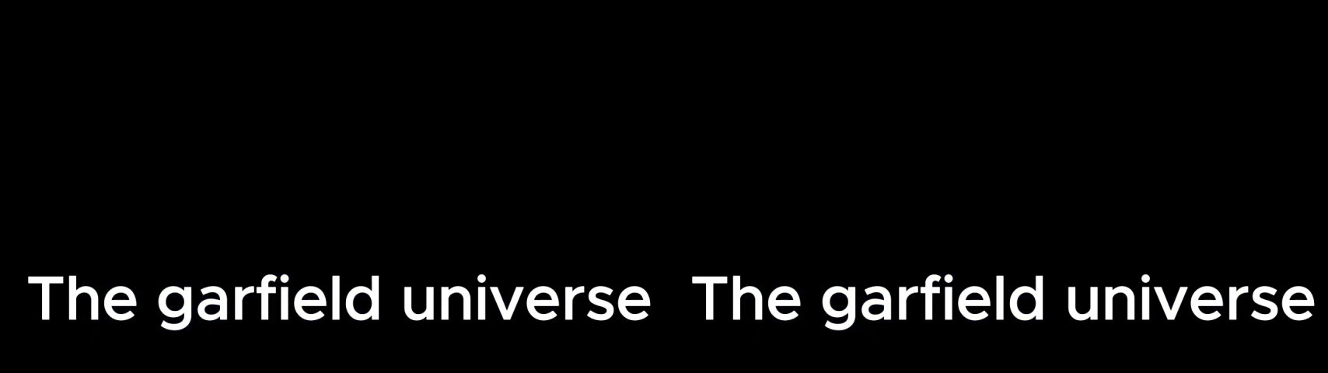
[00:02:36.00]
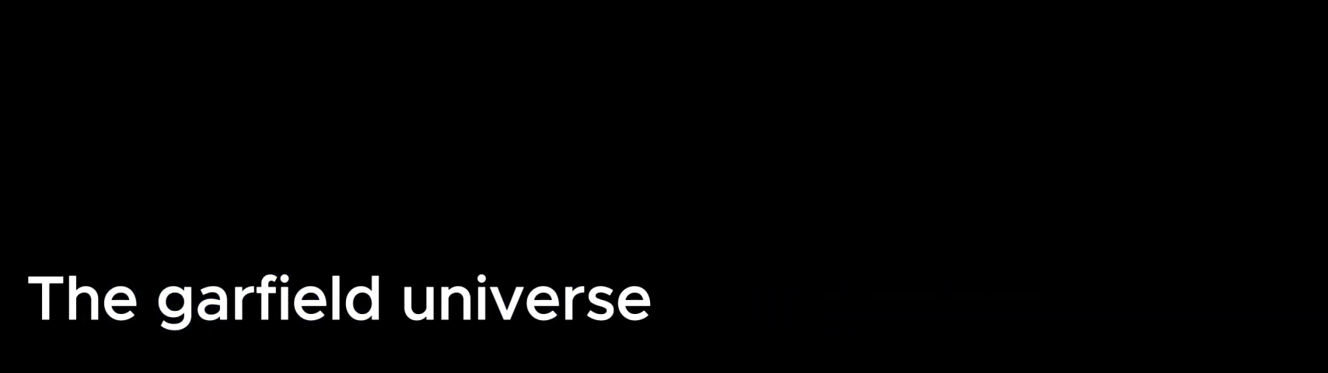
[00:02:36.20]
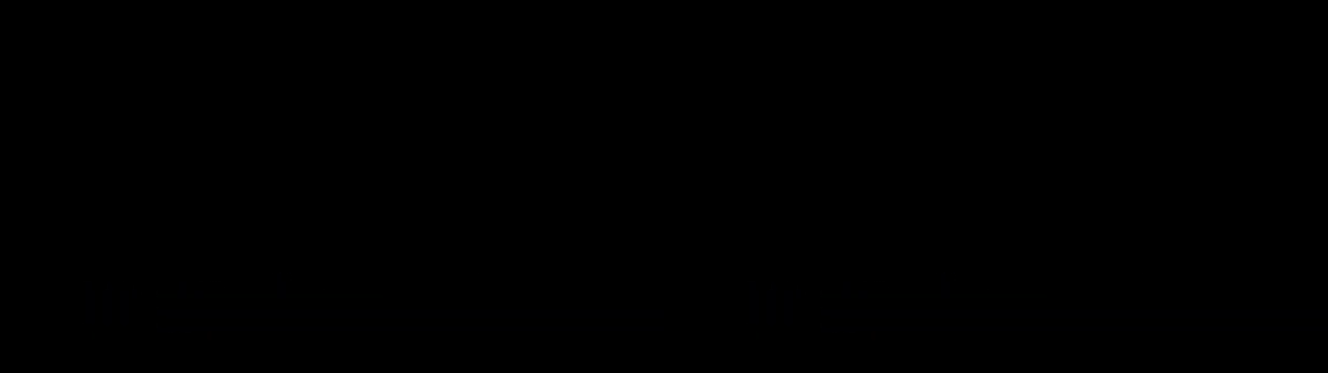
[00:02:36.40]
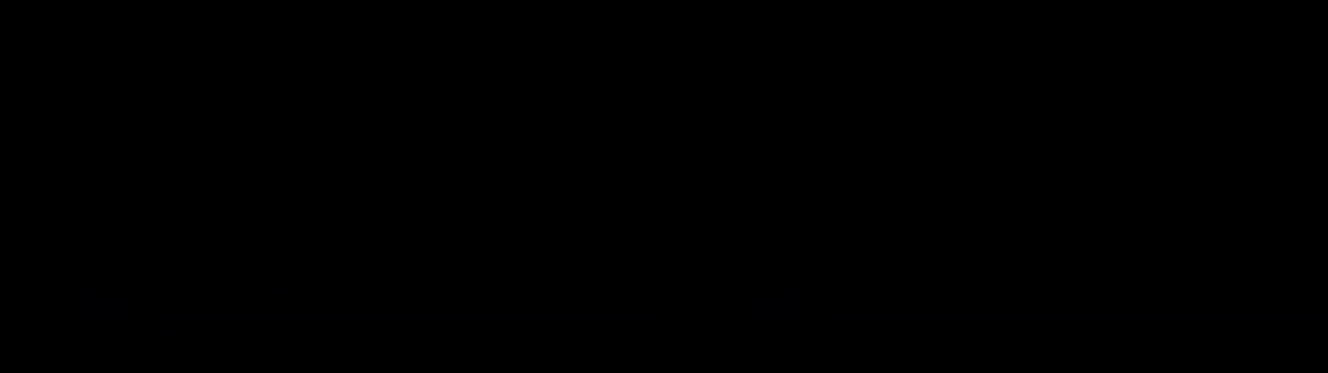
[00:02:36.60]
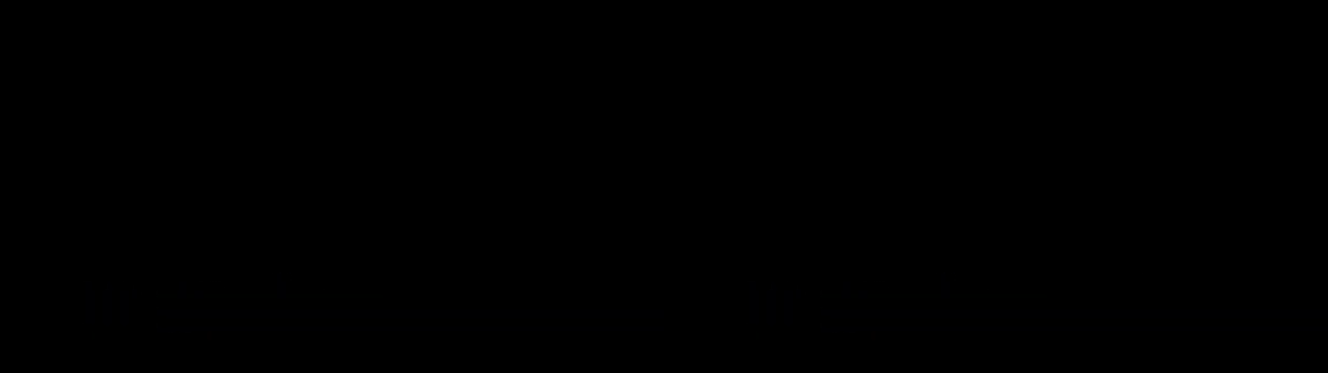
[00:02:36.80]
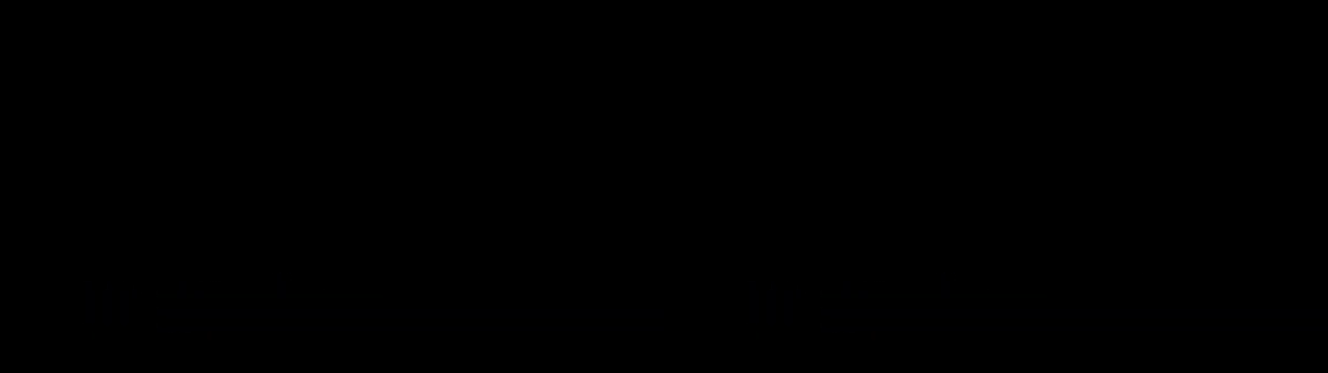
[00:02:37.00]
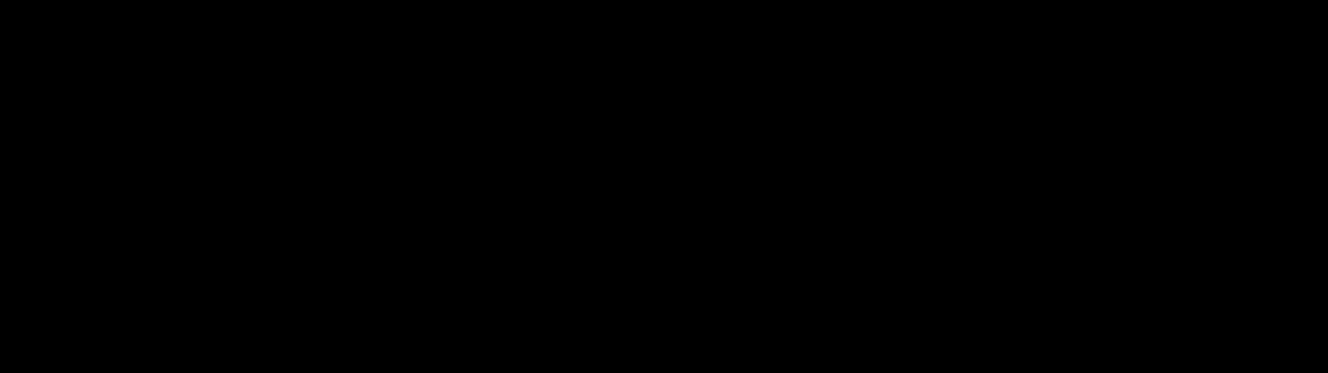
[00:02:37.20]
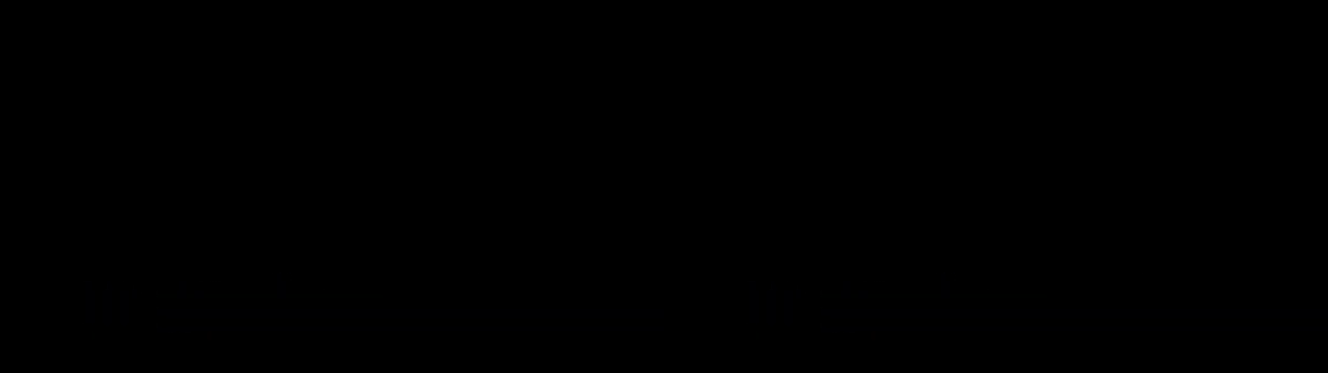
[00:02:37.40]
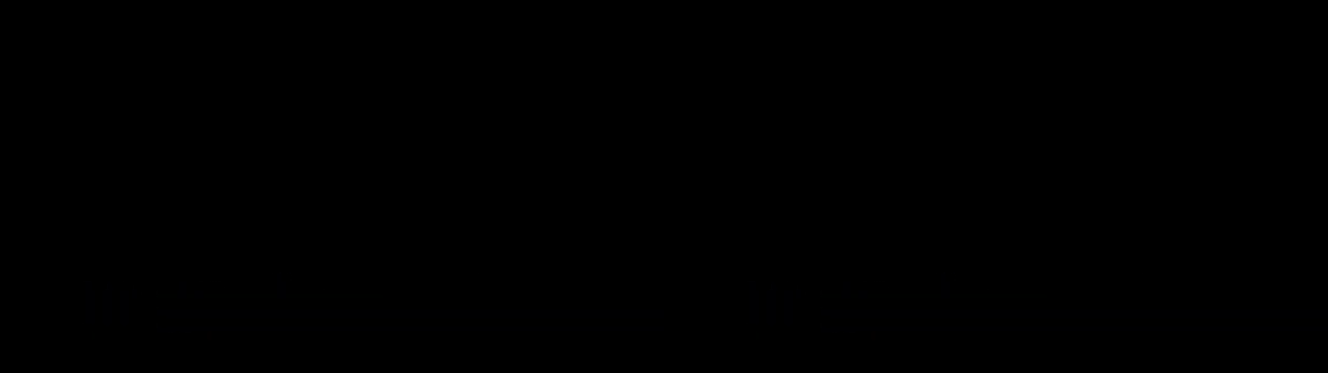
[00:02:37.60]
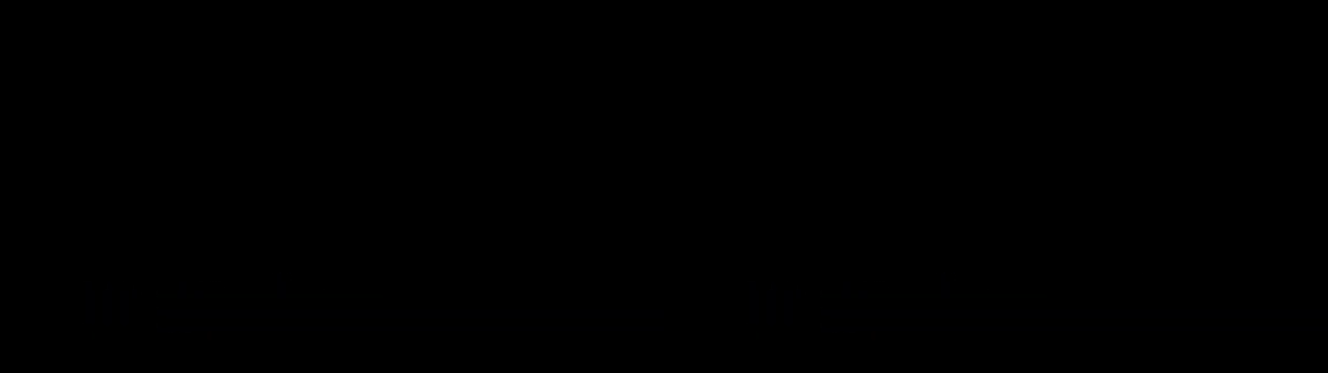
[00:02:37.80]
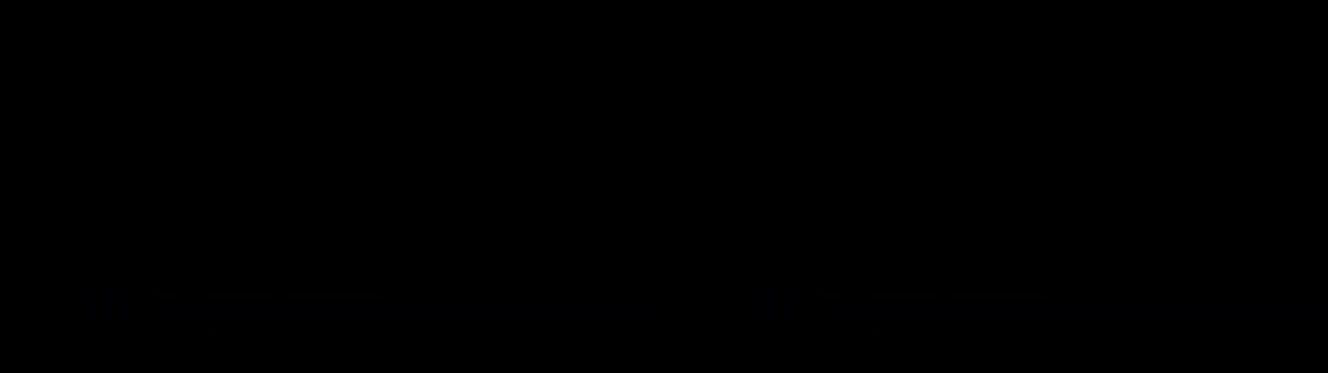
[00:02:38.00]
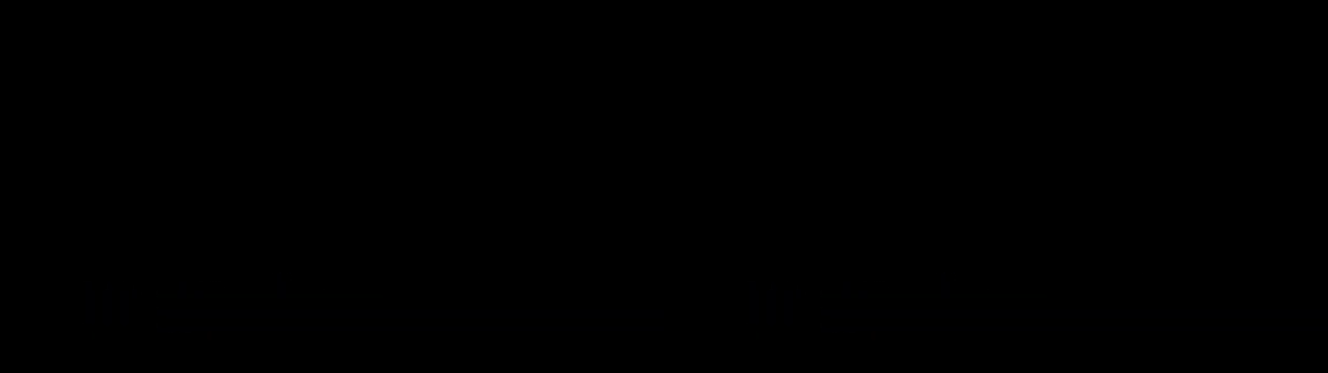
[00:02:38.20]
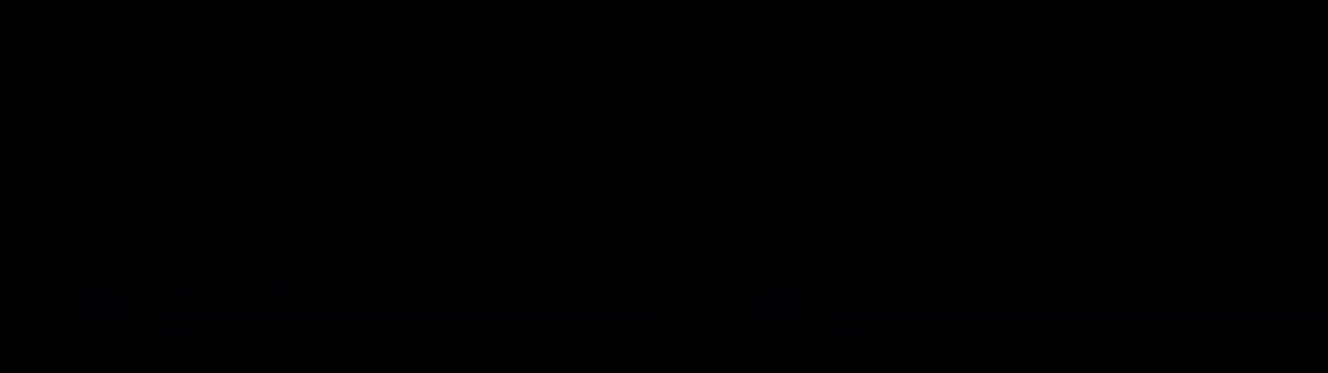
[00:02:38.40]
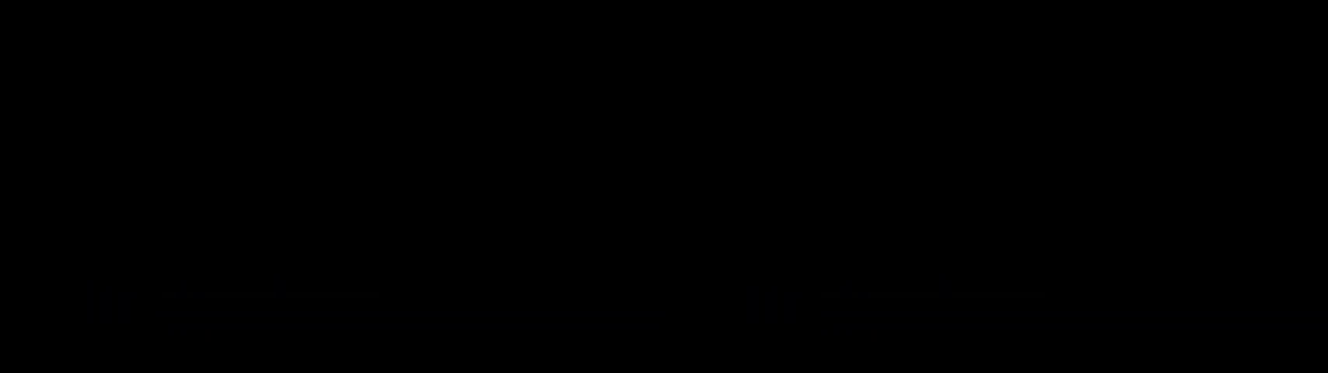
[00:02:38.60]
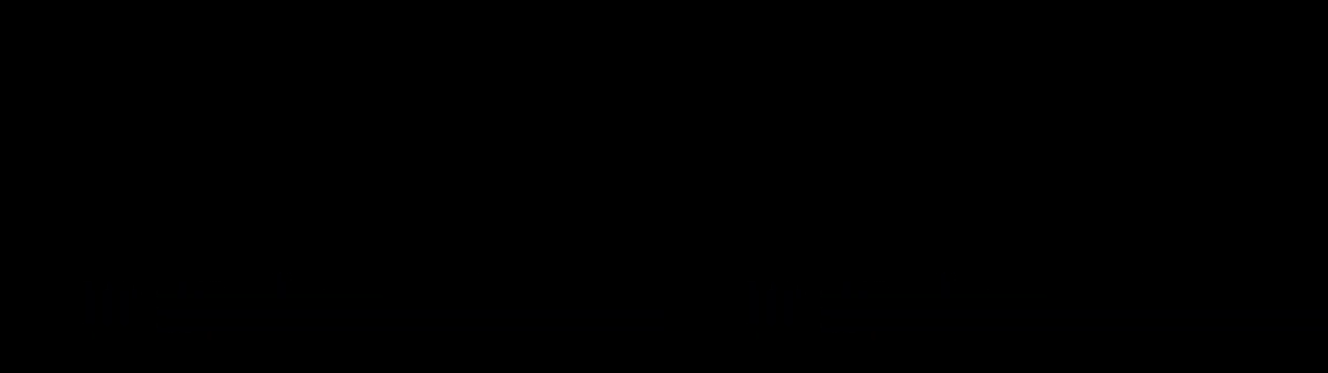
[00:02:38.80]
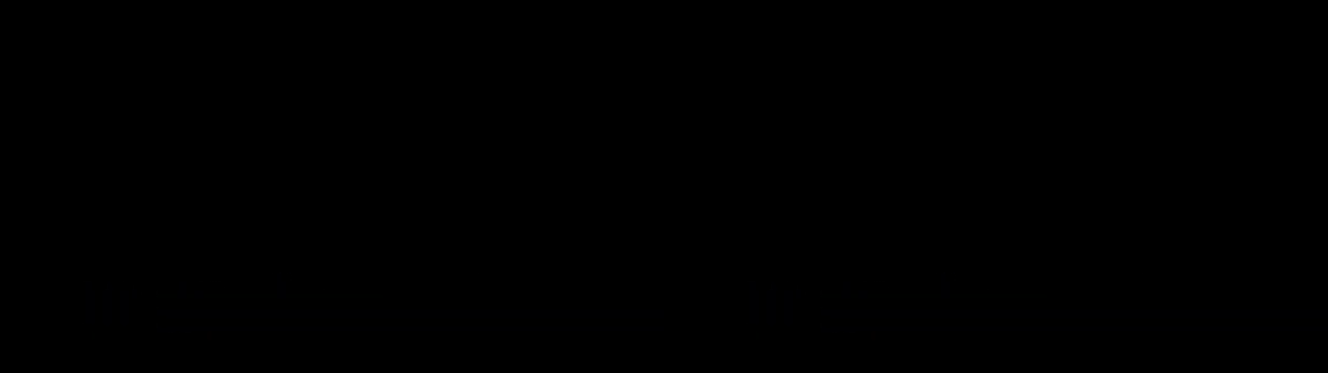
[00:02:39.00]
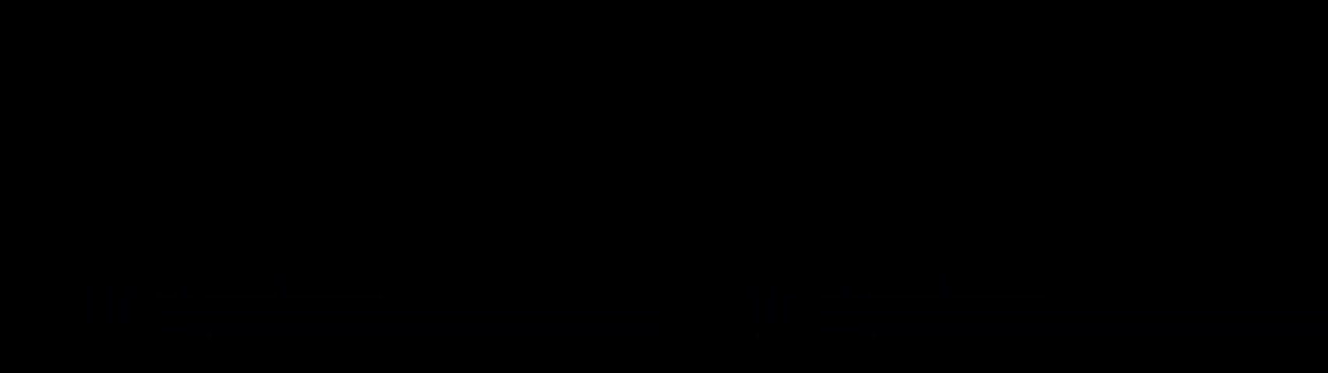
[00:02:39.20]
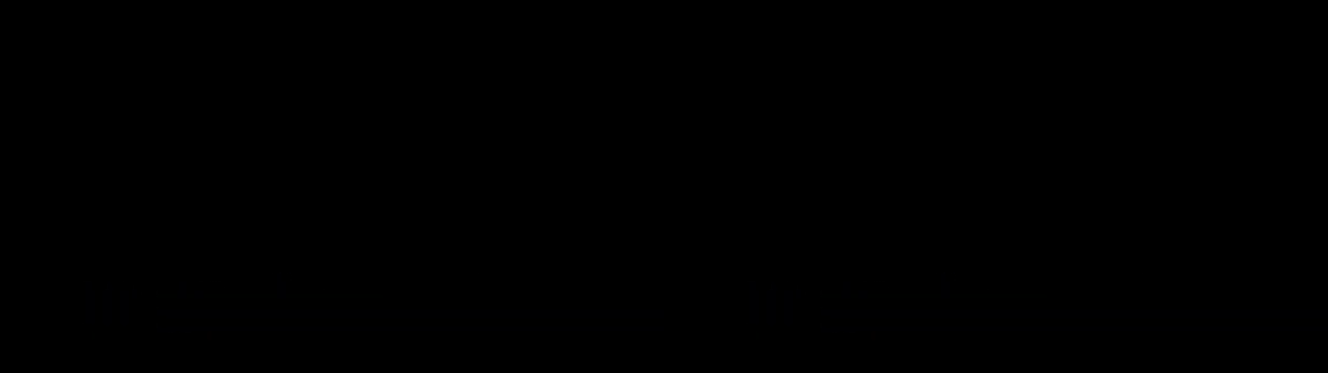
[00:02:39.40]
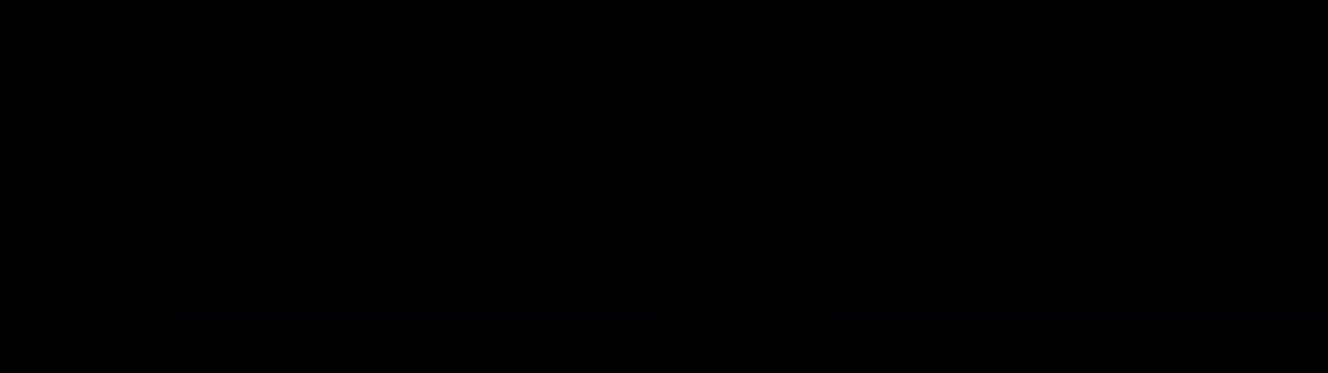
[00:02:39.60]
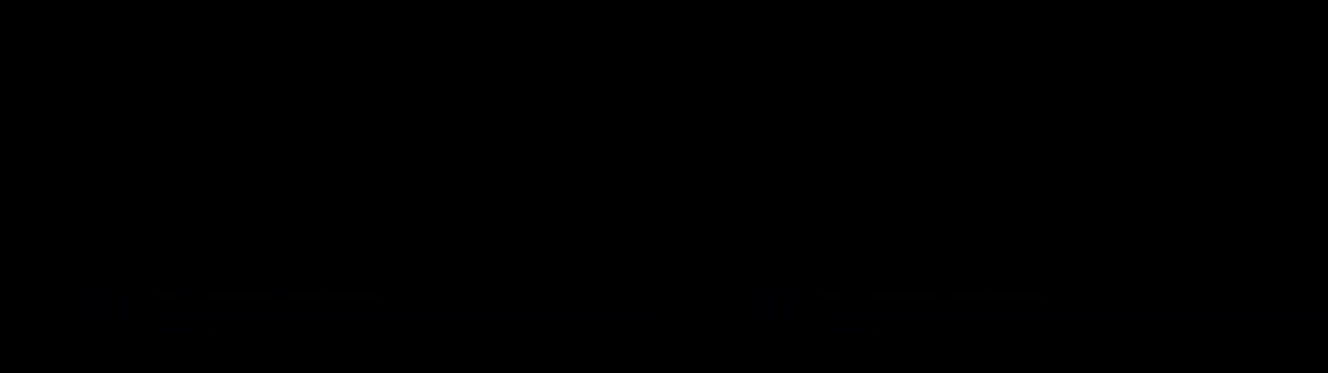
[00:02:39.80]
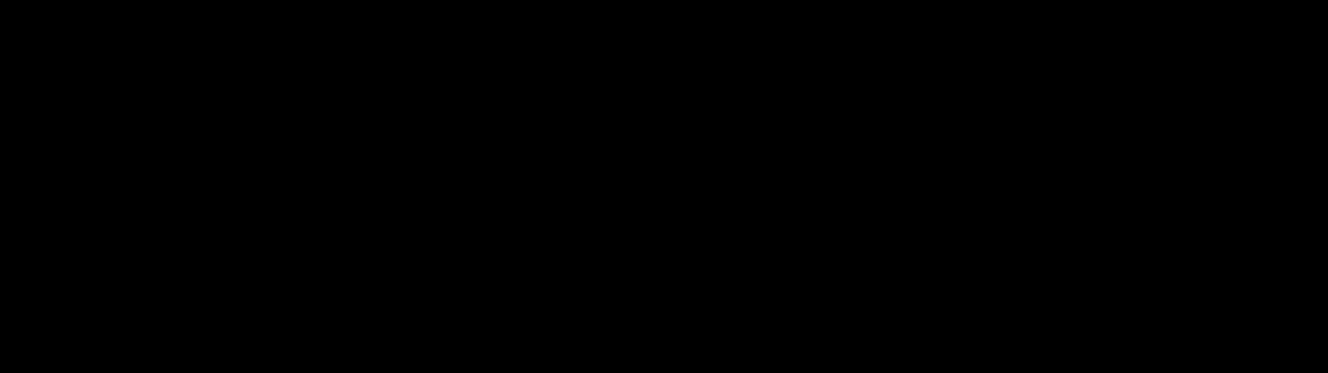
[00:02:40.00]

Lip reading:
No face is visible, so there are no lips to read.